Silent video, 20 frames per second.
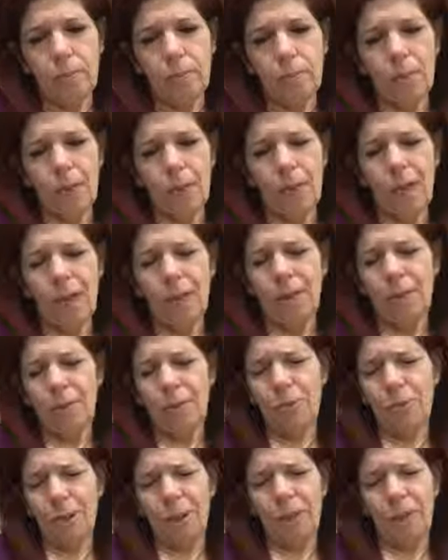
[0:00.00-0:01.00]
I had a
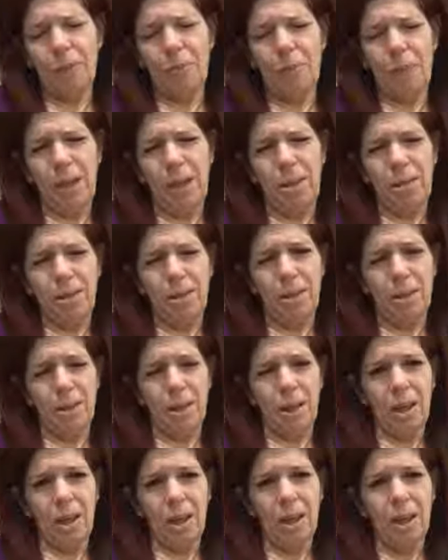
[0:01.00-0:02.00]
freaking amazing
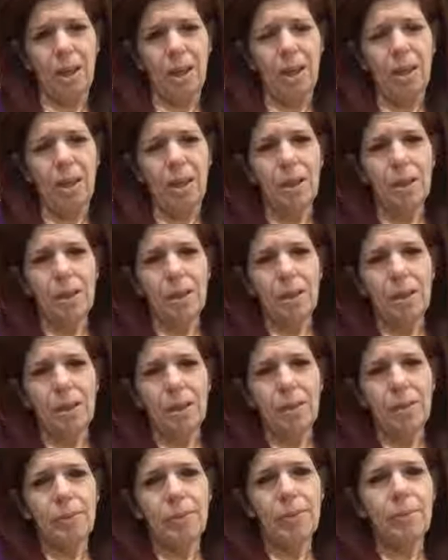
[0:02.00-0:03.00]
day.
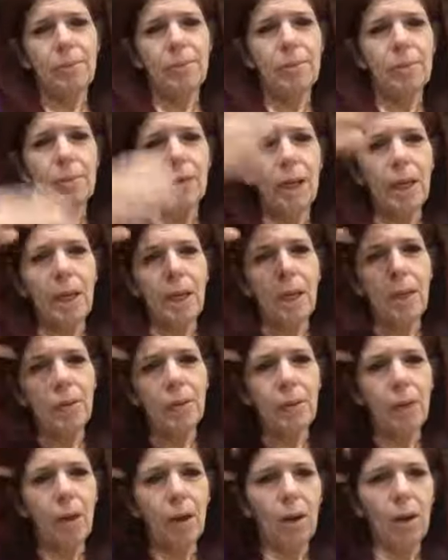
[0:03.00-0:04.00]
I
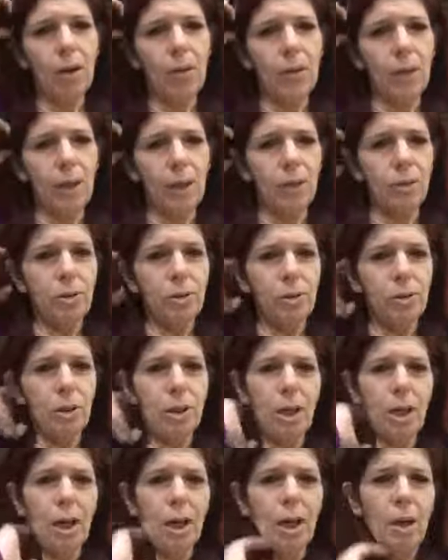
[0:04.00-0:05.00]
have all the
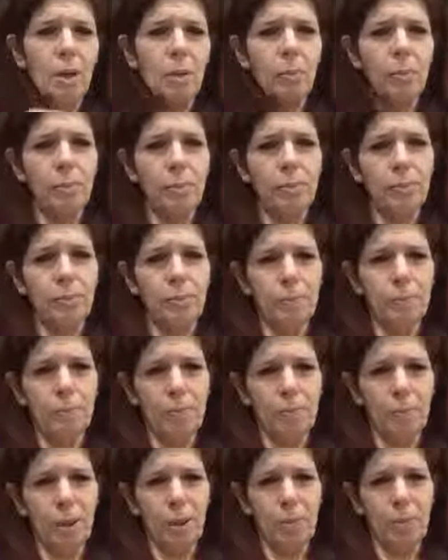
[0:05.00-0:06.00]
energy to help
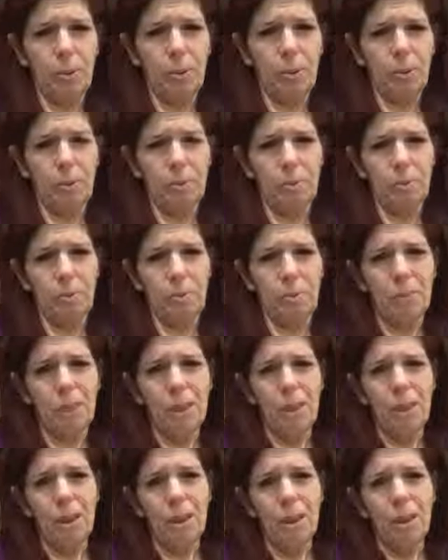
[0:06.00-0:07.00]
people,
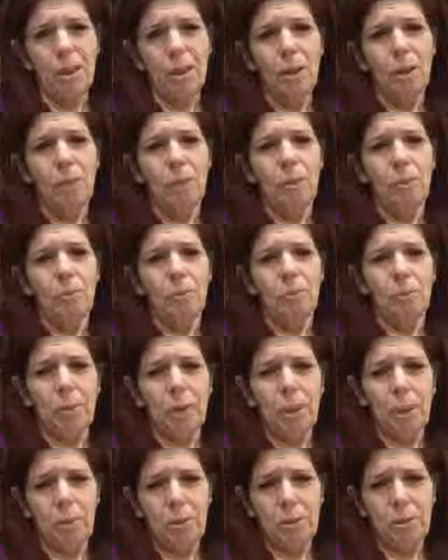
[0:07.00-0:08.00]

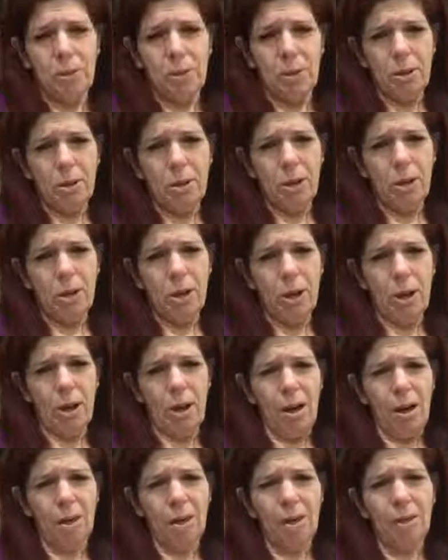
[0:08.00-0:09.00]
but I'm still in
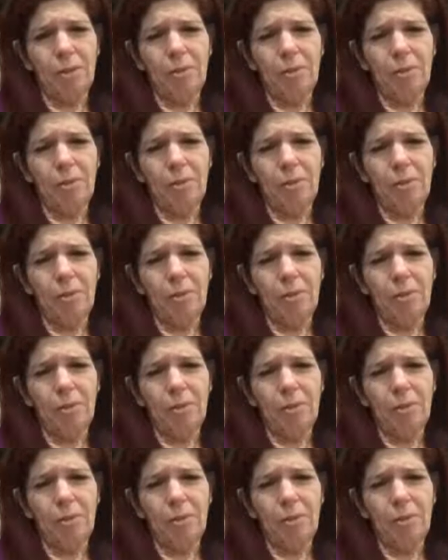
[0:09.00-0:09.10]
shock.